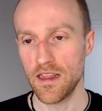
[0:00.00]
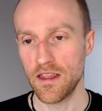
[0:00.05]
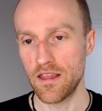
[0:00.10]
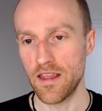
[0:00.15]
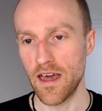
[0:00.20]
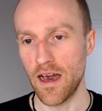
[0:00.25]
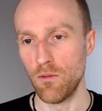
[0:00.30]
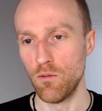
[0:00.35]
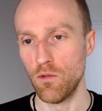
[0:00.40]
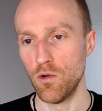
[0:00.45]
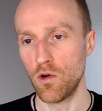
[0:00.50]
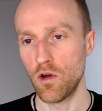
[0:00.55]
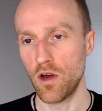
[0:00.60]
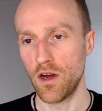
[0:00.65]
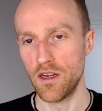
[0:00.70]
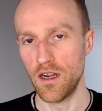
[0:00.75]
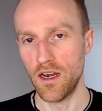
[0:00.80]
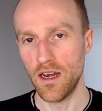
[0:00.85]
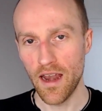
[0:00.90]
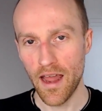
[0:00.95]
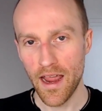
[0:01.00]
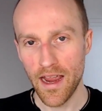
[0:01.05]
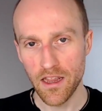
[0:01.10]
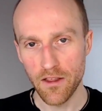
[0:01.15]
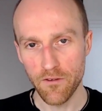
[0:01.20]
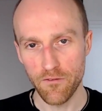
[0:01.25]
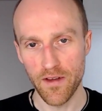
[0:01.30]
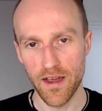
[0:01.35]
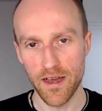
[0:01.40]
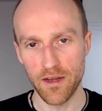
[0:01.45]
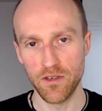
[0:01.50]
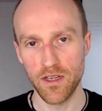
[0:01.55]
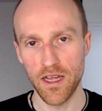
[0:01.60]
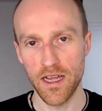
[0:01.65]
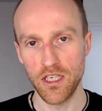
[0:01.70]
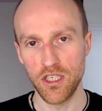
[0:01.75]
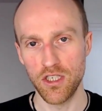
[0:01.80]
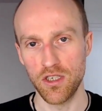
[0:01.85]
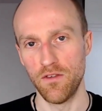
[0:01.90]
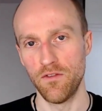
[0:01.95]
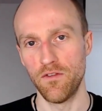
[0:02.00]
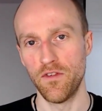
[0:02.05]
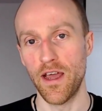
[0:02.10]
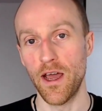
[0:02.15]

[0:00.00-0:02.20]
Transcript: that will kind of lay the foundation for